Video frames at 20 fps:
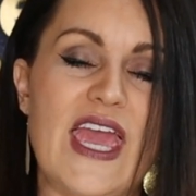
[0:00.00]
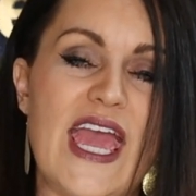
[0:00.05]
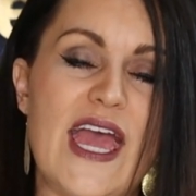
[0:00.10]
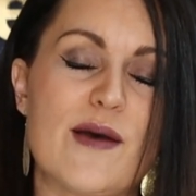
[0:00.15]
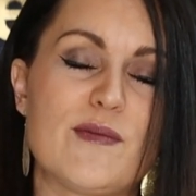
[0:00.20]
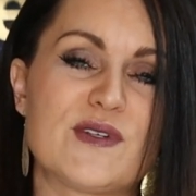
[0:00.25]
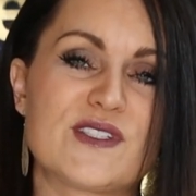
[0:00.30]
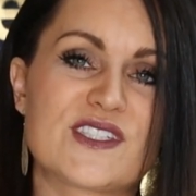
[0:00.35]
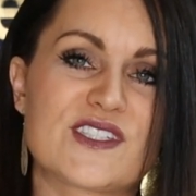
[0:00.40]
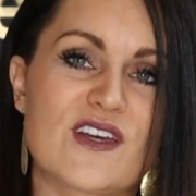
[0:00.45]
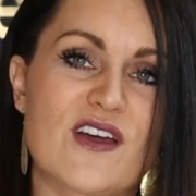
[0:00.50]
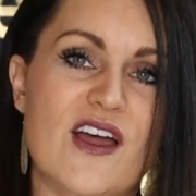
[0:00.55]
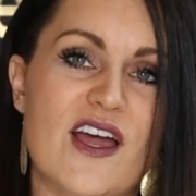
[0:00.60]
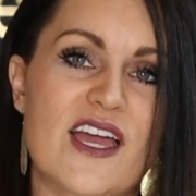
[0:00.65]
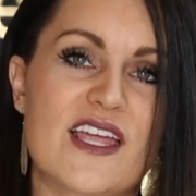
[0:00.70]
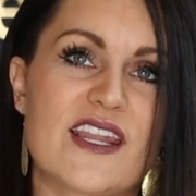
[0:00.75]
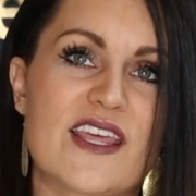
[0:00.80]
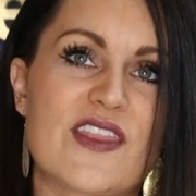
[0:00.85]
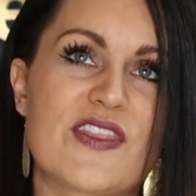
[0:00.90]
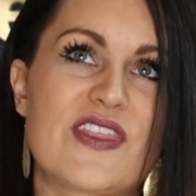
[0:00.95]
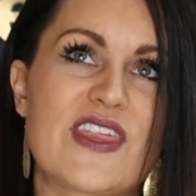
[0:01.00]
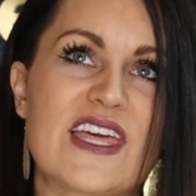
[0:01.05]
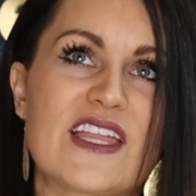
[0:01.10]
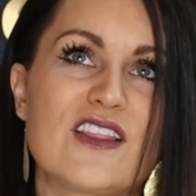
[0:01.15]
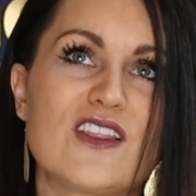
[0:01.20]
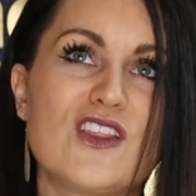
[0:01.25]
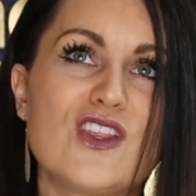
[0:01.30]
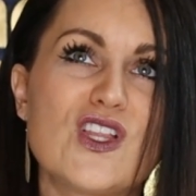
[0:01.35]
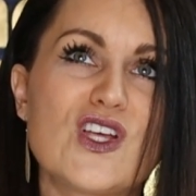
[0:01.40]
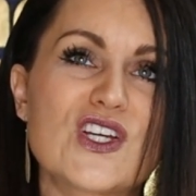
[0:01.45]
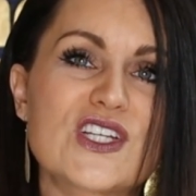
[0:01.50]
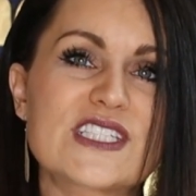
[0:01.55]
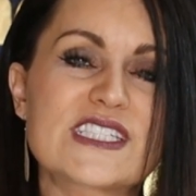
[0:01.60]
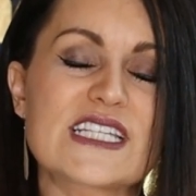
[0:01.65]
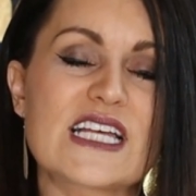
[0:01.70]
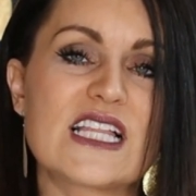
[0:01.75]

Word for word: Amazon that looks looks